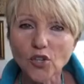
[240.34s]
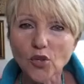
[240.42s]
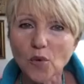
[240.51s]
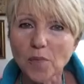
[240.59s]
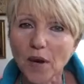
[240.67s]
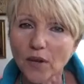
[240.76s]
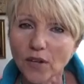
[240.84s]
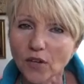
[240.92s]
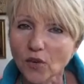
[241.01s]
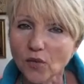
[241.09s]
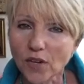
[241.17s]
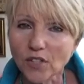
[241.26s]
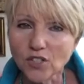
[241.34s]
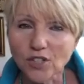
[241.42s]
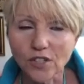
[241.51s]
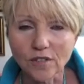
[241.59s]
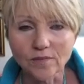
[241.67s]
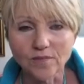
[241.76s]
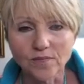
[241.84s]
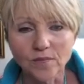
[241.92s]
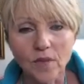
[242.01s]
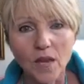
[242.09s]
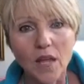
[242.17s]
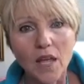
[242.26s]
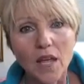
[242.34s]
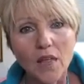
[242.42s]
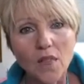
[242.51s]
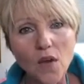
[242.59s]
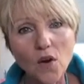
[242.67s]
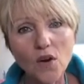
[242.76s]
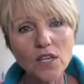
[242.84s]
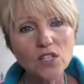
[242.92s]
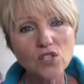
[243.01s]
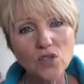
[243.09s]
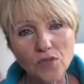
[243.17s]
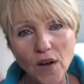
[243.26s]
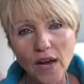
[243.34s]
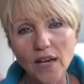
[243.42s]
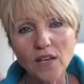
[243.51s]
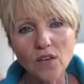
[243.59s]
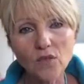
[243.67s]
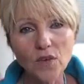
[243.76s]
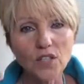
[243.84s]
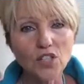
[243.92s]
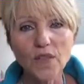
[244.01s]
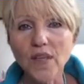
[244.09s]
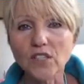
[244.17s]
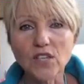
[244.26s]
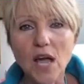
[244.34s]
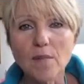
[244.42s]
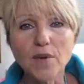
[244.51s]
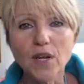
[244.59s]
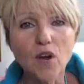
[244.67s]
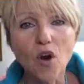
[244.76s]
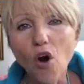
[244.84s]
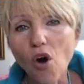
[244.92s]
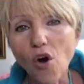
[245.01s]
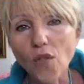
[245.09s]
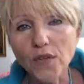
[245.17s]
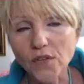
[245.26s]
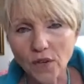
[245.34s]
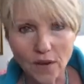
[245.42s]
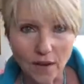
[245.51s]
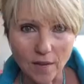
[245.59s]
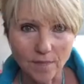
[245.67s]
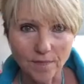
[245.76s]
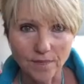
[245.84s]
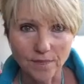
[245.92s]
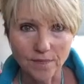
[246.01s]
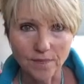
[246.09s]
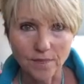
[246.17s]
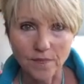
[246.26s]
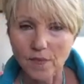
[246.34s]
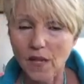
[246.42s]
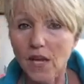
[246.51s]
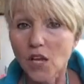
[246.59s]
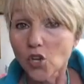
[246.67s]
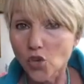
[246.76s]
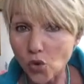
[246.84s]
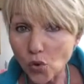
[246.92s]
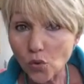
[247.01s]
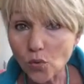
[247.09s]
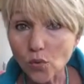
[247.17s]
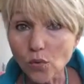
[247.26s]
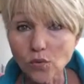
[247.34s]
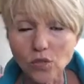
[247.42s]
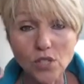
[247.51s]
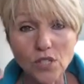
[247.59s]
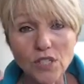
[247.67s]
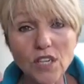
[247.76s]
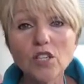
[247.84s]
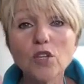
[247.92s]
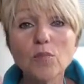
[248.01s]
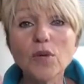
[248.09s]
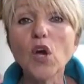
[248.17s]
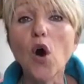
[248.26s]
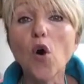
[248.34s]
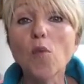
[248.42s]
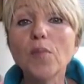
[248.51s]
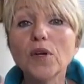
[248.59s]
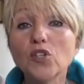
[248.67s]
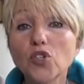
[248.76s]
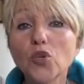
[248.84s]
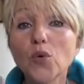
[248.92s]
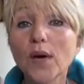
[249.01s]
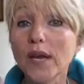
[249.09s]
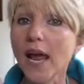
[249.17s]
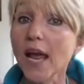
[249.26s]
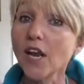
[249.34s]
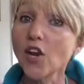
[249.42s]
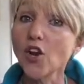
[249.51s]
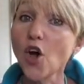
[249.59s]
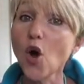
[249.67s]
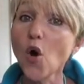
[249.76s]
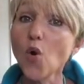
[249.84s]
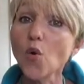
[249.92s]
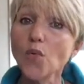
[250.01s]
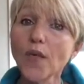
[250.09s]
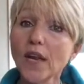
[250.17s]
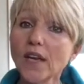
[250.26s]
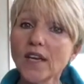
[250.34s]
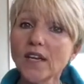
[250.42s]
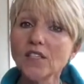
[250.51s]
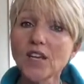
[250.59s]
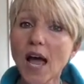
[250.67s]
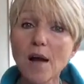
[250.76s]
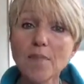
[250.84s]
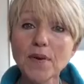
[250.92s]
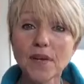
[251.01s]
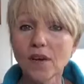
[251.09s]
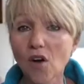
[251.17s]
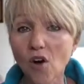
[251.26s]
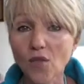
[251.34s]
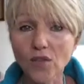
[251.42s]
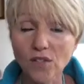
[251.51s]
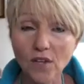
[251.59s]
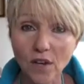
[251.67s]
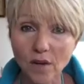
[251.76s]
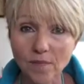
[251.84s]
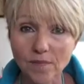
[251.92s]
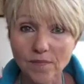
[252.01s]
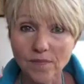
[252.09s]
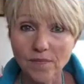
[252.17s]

to you about intervention. There is divine intervention that's happening all the time. You just need to be open to it and know that it is happening all the time.